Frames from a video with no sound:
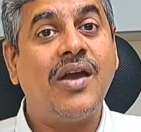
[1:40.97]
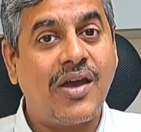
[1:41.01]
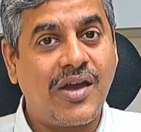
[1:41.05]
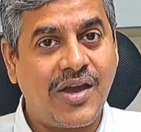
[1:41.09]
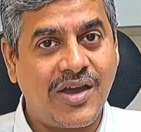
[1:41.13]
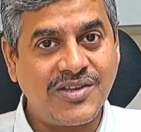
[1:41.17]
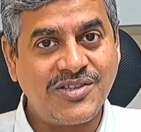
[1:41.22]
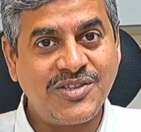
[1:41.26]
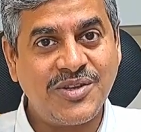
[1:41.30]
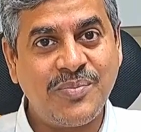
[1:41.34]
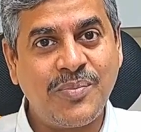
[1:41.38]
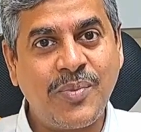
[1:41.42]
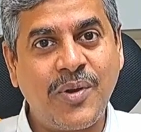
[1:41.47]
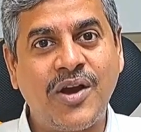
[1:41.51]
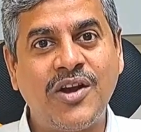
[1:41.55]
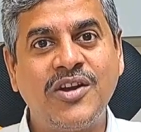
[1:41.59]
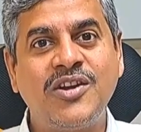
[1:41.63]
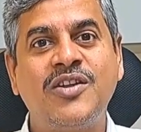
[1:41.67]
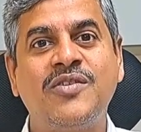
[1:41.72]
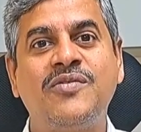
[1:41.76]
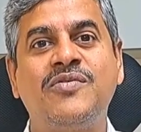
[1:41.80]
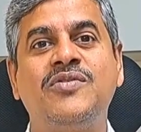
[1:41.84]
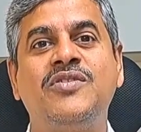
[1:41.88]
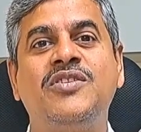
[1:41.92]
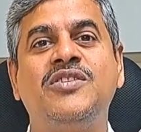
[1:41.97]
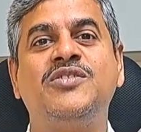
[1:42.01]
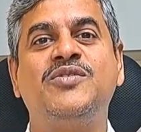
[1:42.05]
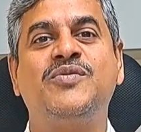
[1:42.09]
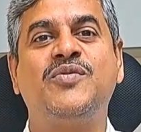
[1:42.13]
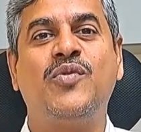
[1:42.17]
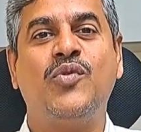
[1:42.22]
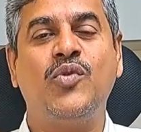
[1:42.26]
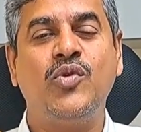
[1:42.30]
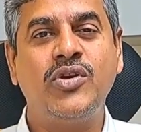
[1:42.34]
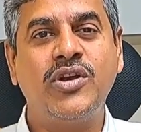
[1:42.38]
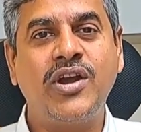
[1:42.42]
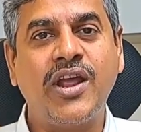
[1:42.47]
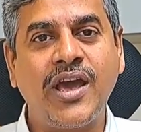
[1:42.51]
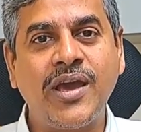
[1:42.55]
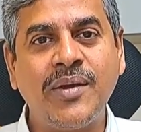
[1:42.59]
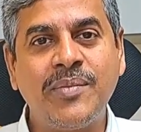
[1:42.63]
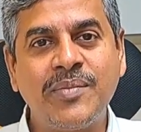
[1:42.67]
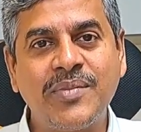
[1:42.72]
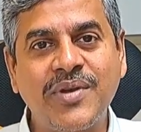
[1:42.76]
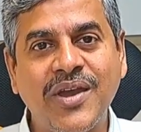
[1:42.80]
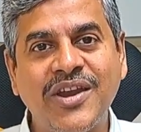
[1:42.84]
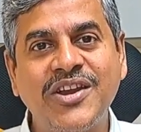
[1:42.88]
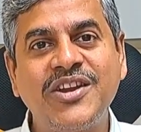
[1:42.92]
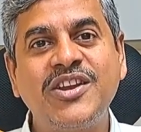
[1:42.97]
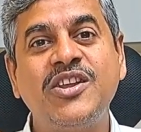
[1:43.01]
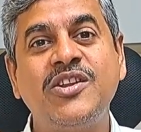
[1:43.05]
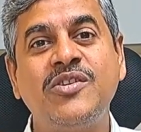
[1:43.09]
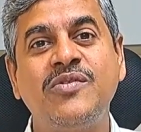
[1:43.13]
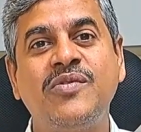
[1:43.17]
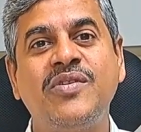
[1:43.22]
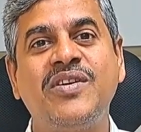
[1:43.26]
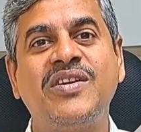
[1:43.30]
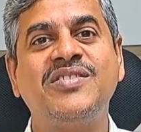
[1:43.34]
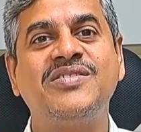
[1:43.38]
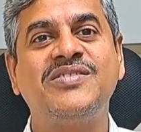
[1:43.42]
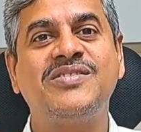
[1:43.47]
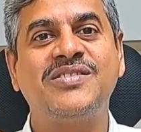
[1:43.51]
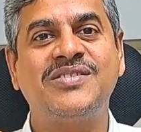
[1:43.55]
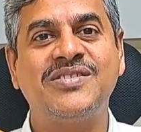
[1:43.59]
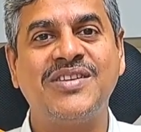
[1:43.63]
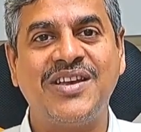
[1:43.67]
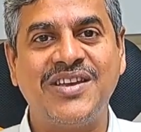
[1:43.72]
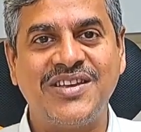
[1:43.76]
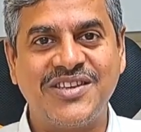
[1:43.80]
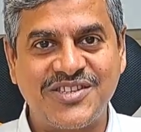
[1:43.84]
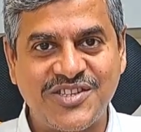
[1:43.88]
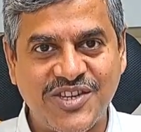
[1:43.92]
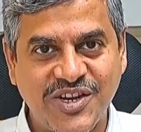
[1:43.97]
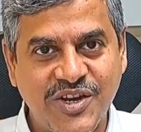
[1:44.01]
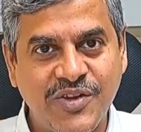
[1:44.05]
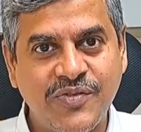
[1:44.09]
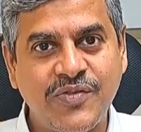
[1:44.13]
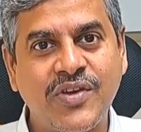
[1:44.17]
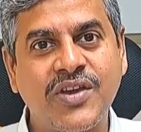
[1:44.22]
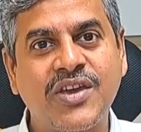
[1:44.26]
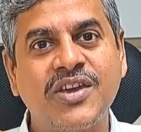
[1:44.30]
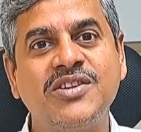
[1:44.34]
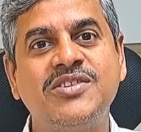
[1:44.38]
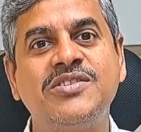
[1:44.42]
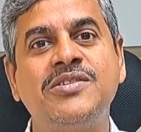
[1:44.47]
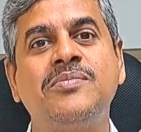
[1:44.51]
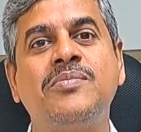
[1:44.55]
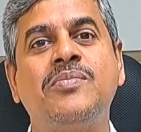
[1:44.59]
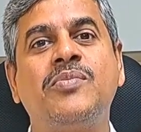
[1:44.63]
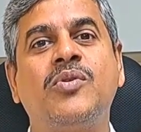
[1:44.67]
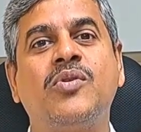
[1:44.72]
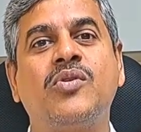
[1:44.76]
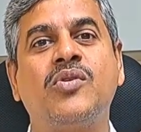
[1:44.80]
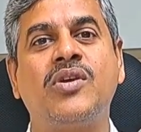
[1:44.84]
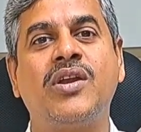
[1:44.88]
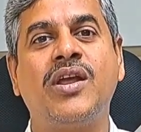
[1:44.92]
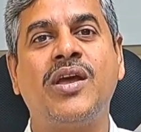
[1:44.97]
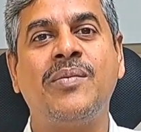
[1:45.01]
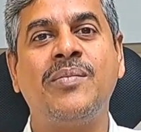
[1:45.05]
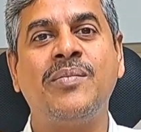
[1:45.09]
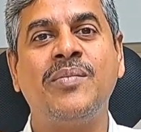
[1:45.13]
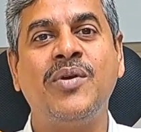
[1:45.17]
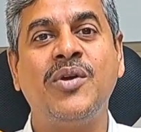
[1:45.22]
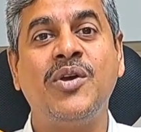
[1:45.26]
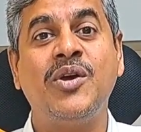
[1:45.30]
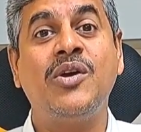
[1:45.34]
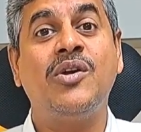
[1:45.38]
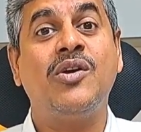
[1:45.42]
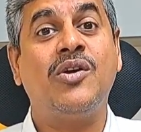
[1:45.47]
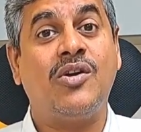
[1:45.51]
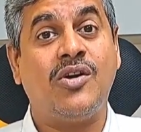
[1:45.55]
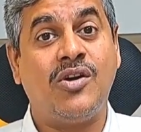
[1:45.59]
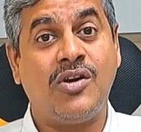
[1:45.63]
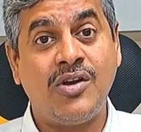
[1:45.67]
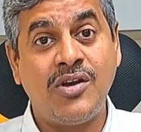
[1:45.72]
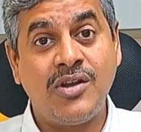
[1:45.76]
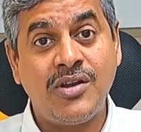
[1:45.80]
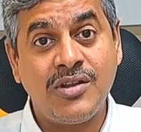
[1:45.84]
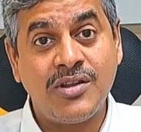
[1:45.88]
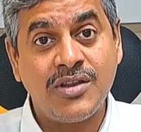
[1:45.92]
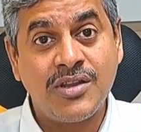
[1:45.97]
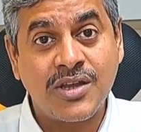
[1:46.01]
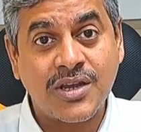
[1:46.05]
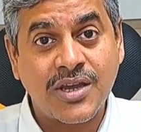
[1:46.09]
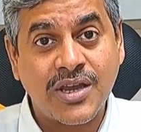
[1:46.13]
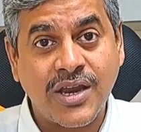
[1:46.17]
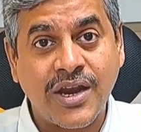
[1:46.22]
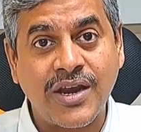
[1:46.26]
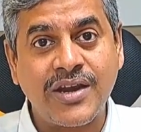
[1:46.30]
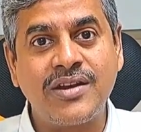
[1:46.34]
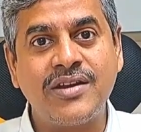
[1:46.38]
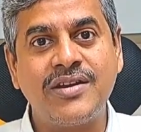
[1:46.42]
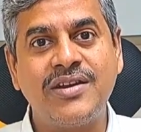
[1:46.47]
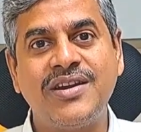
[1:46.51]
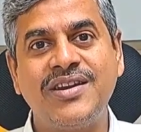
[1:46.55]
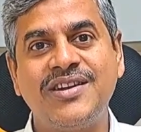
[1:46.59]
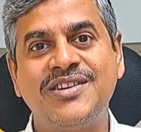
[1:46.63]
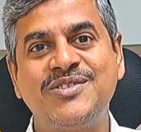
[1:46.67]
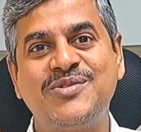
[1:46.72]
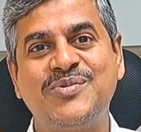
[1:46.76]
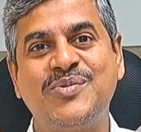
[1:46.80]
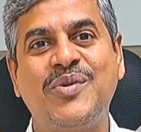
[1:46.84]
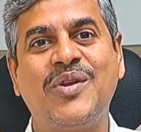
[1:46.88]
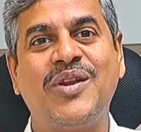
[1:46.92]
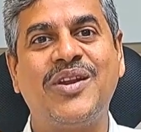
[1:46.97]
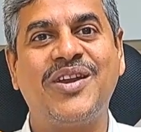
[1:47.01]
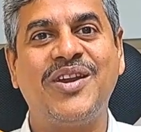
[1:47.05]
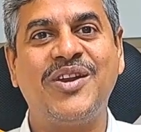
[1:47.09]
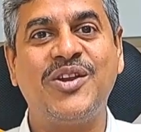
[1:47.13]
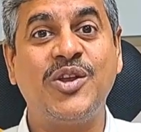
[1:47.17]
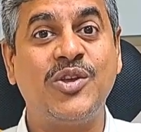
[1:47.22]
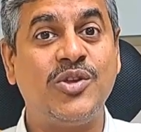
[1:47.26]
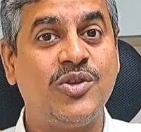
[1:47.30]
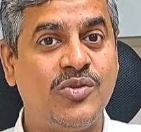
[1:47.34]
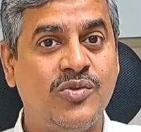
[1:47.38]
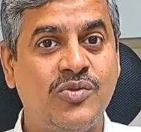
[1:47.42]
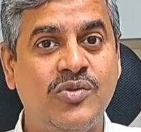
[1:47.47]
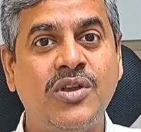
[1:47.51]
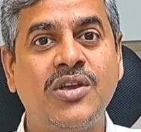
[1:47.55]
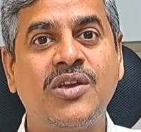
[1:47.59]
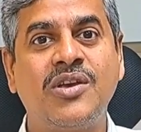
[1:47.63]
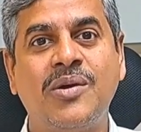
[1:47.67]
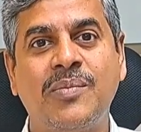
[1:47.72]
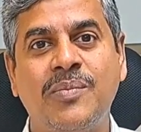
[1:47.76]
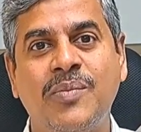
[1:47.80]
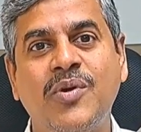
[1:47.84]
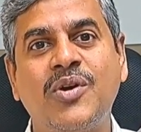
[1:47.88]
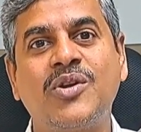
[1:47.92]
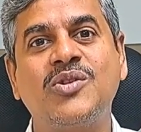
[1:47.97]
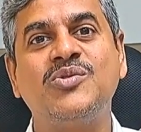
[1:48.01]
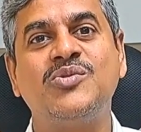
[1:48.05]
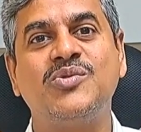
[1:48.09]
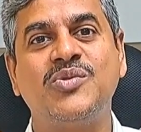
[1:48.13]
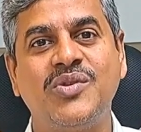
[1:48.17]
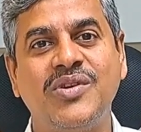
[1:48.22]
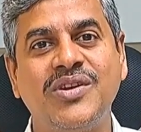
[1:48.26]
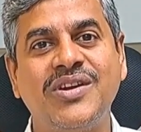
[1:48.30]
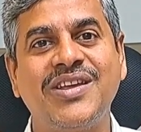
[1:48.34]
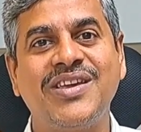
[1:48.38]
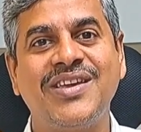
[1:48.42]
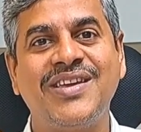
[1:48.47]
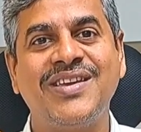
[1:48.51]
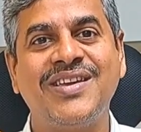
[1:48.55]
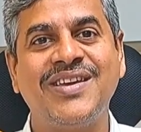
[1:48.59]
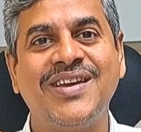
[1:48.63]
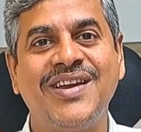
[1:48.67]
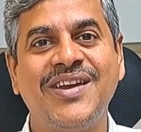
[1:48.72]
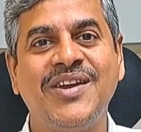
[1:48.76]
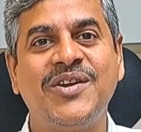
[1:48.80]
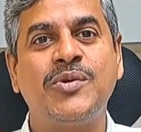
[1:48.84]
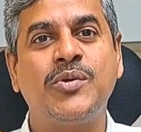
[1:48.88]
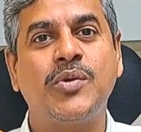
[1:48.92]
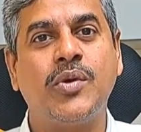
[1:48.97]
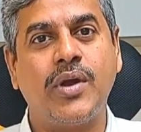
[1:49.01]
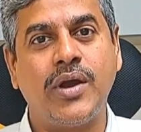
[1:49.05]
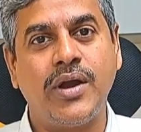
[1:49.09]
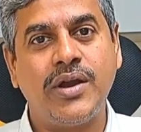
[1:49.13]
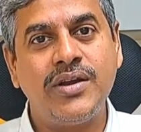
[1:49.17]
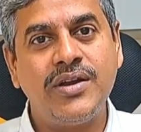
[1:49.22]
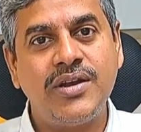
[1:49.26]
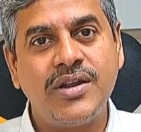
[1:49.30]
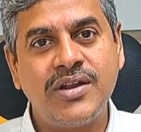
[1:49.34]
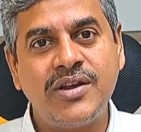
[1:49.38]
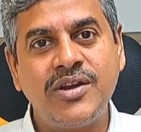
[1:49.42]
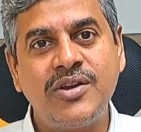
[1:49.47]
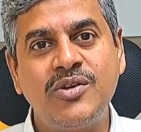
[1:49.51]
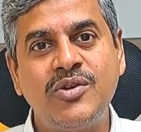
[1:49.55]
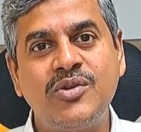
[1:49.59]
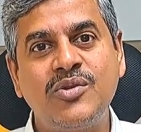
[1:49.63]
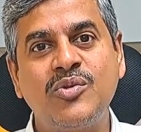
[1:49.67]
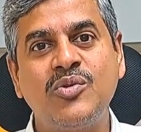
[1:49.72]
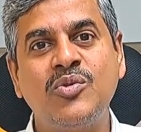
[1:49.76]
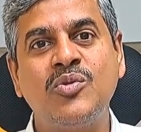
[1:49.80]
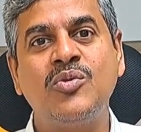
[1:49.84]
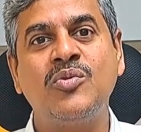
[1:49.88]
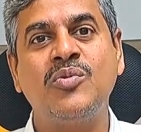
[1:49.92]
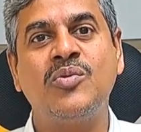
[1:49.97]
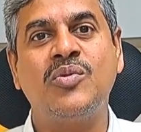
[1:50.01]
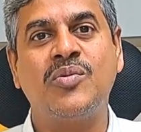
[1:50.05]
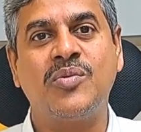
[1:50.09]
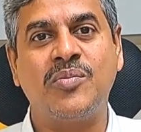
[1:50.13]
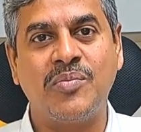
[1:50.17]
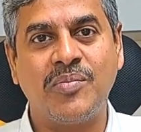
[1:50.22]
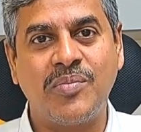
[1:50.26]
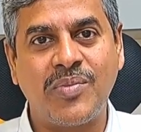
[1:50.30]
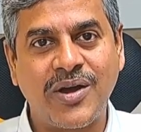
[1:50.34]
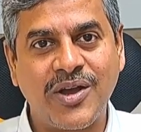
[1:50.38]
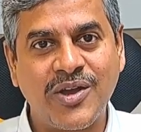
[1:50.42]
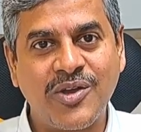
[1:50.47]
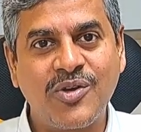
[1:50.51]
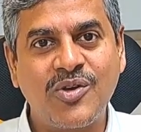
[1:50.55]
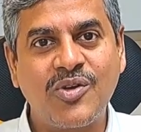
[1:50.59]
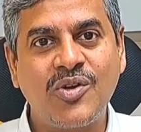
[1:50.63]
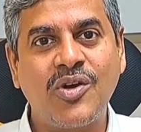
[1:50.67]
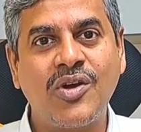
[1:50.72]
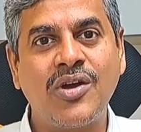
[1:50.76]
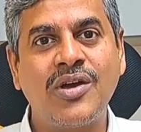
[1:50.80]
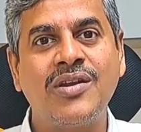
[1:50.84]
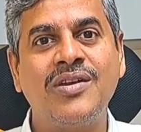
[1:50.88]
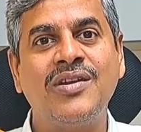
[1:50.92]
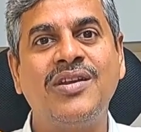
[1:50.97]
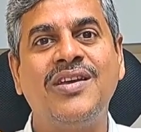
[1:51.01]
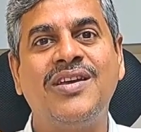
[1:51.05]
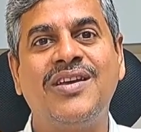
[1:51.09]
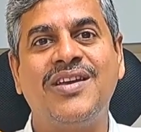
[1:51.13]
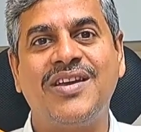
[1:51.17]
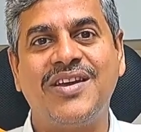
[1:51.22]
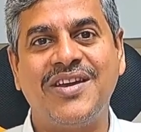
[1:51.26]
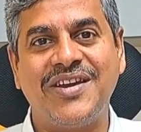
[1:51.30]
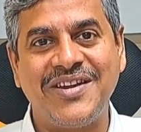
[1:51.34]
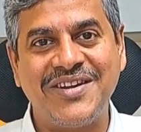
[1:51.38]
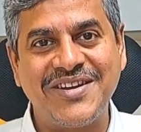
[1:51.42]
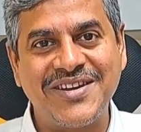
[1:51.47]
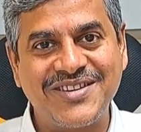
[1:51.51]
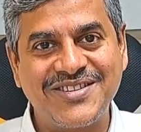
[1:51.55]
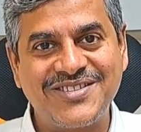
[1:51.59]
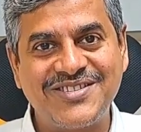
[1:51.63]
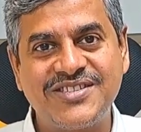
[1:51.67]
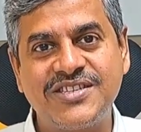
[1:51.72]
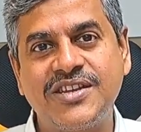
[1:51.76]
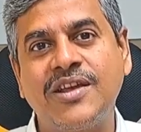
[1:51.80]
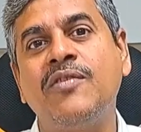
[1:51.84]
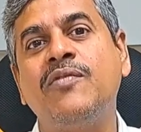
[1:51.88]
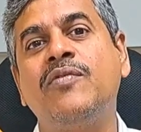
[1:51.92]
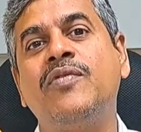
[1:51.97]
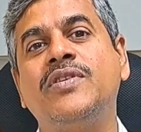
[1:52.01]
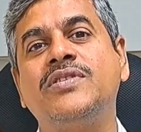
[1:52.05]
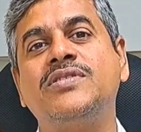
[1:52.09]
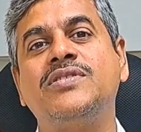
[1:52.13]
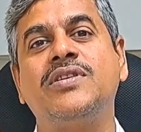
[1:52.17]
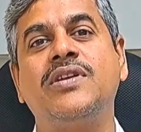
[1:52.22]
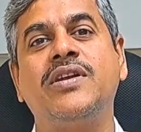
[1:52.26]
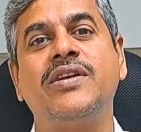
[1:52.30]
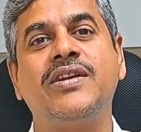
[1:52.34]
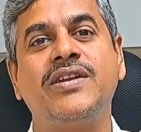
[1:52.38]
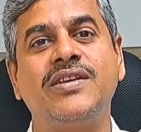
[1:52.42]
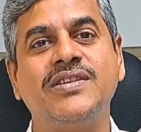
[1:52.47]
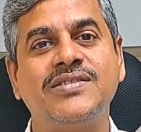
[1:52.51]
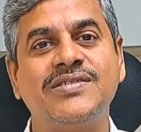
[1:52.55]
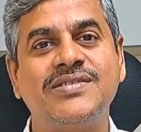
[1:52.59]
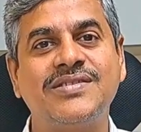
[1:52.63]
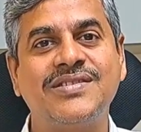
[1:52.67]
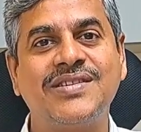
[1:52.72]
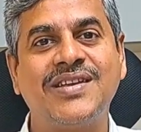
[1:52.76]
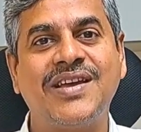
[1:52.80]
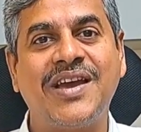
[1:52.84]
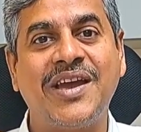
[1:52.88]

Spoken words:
As a part of this full-time 18 weeks certification program, all the candidates will get a unique opportunity to enter into Biocon industrial facilities.